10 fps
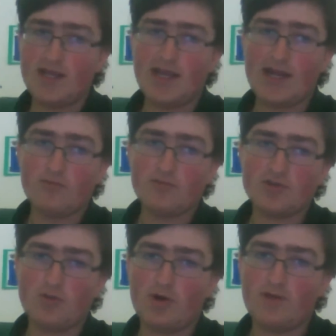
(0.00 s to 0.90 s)
and also
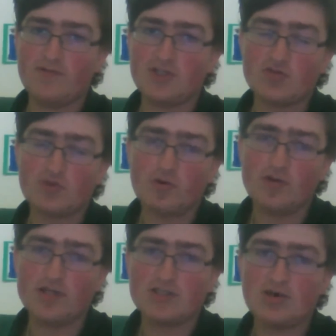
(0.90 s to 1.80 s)
one of the
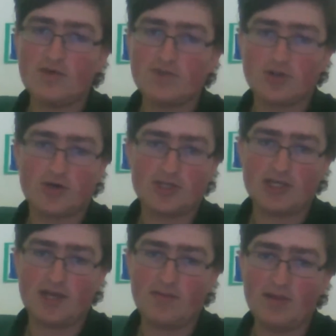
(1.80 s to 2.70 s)
strongest of its archetype.